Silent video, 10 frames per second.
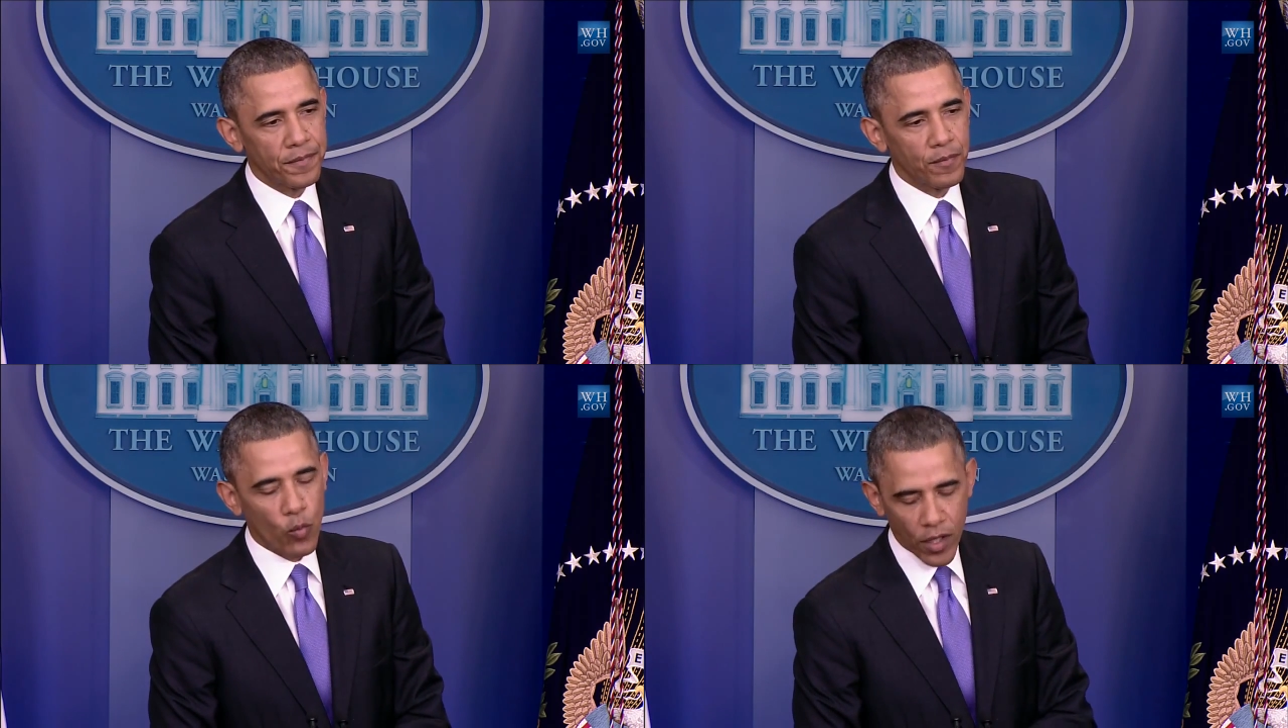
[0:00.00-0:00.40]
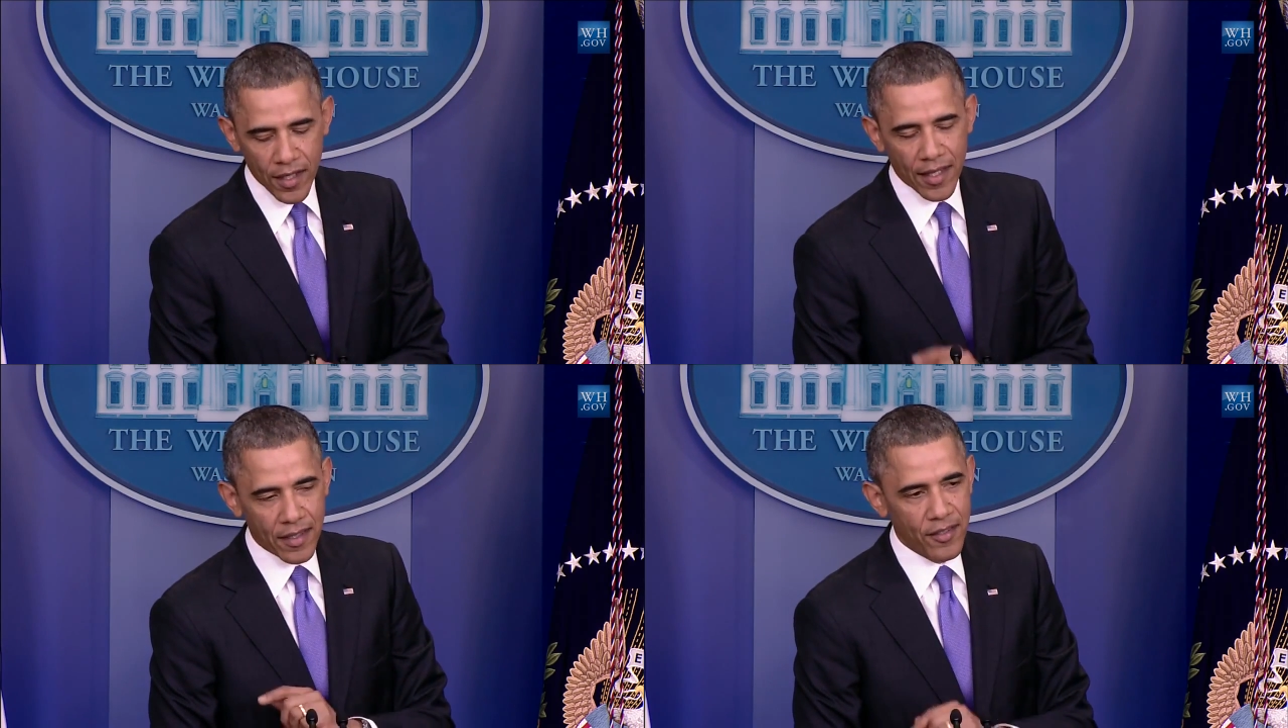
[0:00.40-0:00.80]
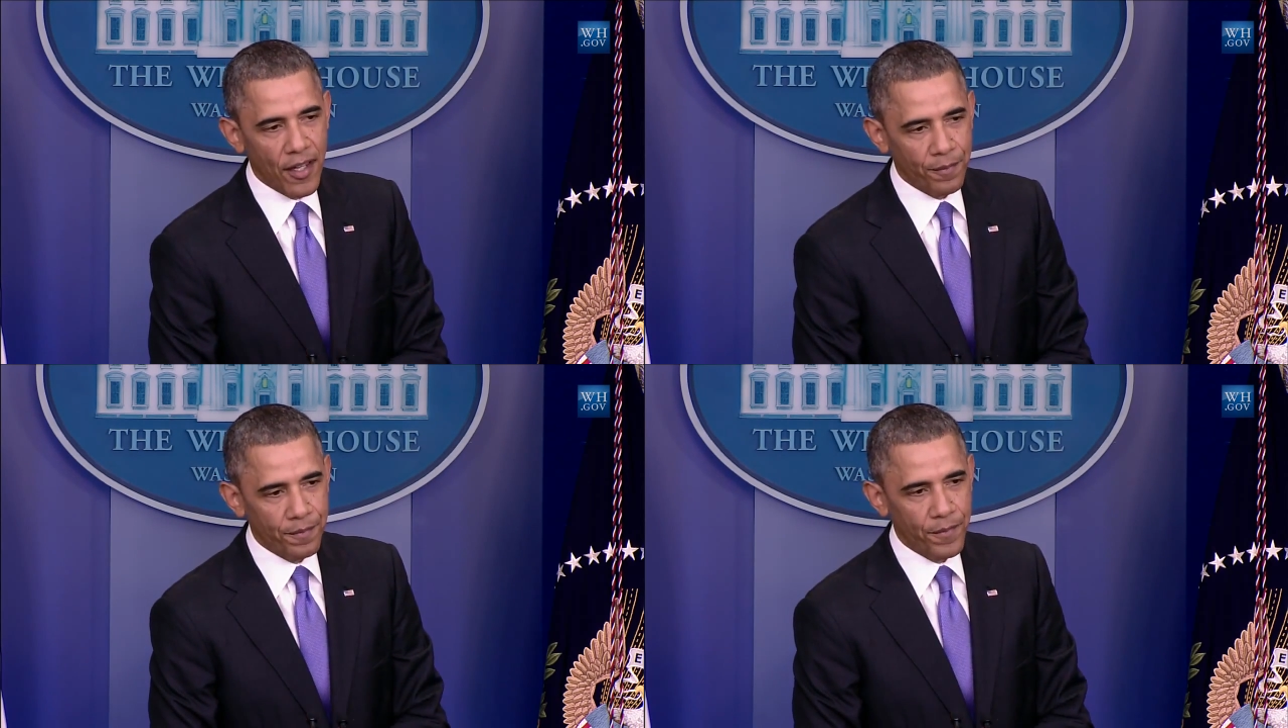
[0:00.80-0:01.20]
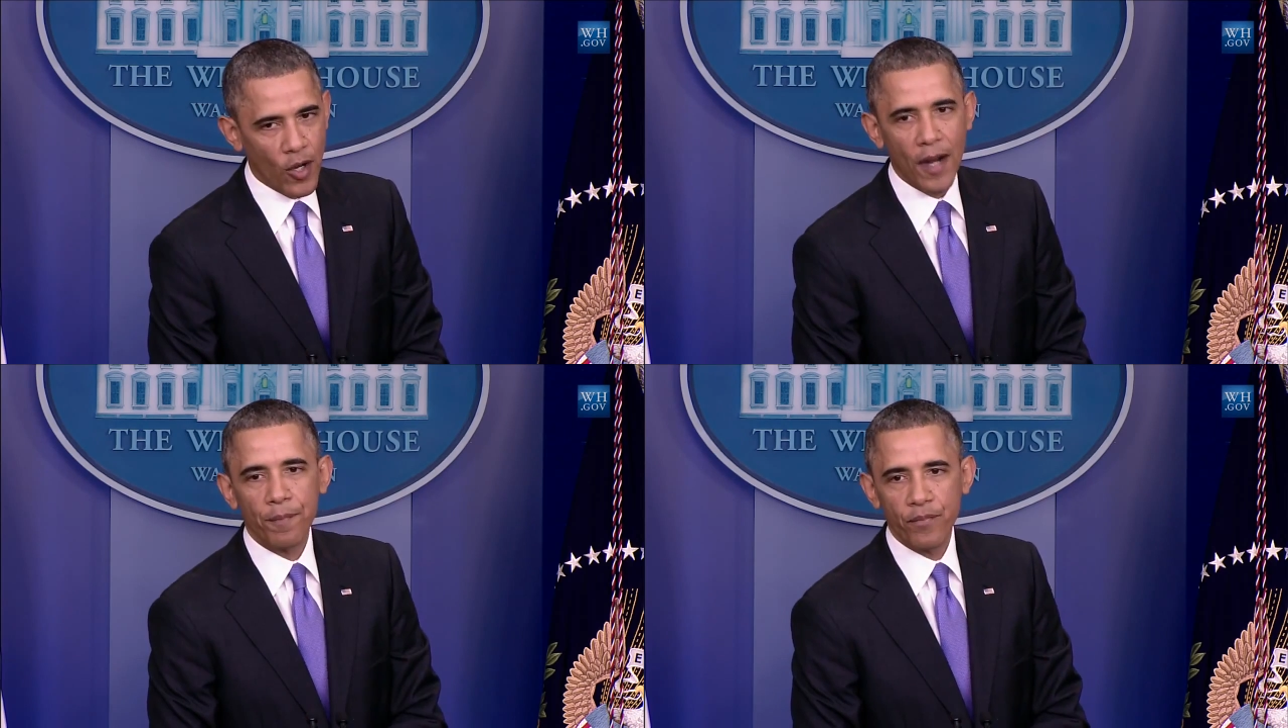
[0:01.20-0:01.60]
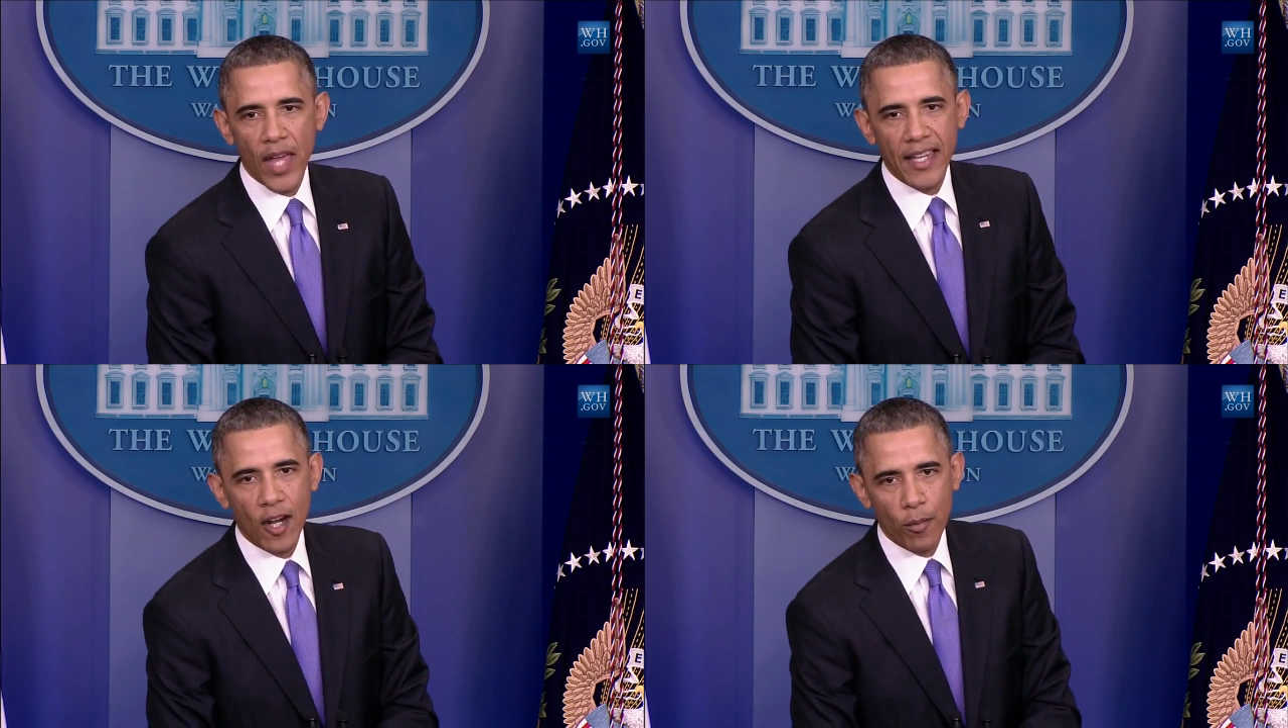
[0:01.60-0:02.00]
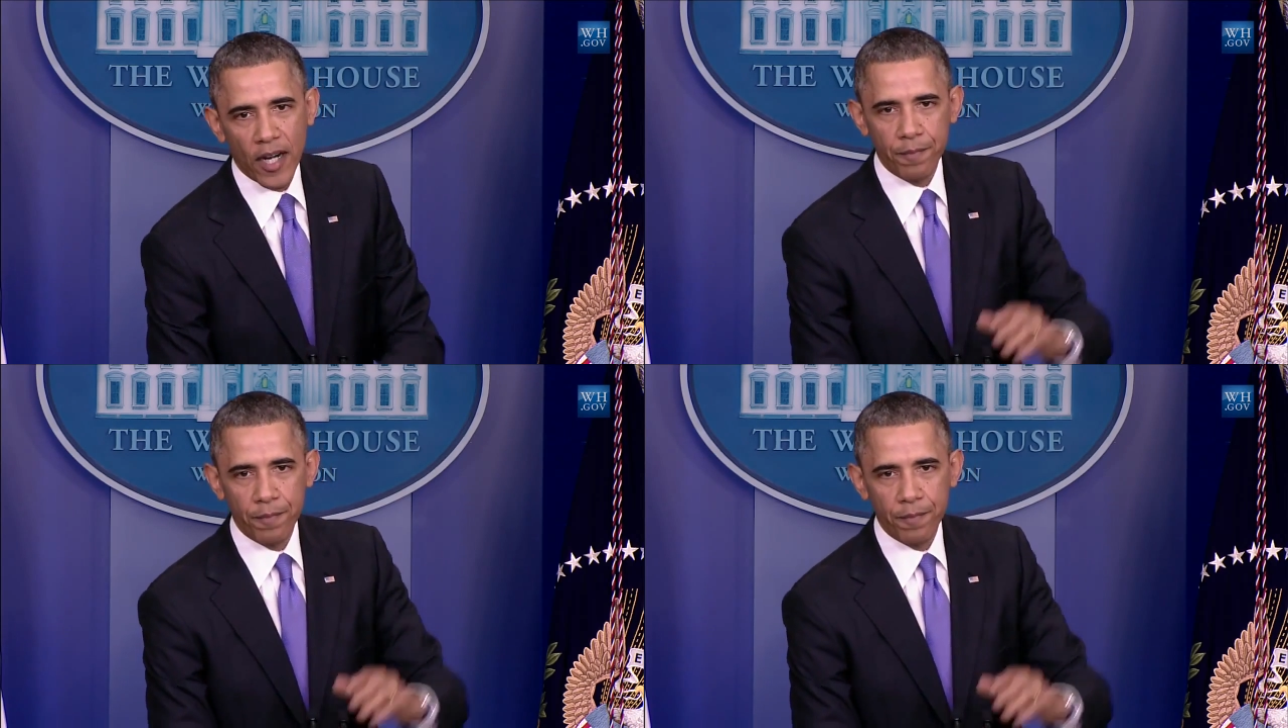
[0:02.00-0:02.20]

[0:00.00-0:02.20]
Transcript: We're going to get this done. All right? Thank you, everybody.